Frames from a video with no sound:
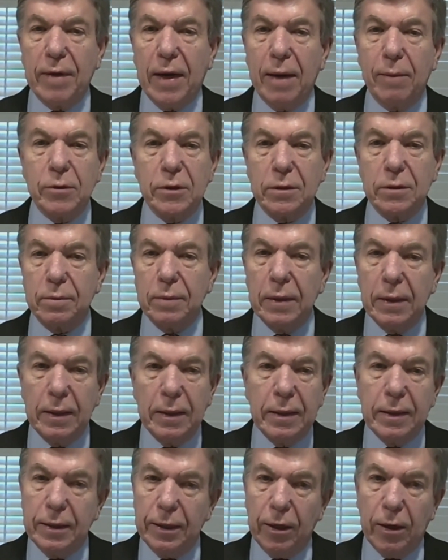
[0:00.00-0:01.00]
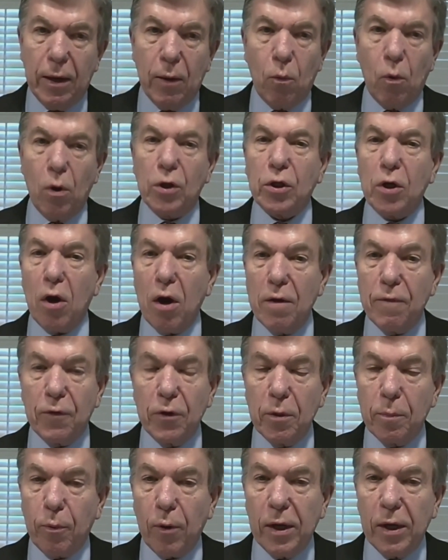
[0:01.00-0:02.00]
I was, yeah, I worked hard for
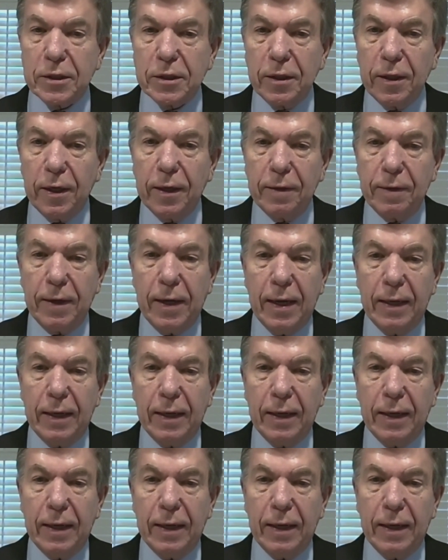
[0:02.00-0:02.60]
the president.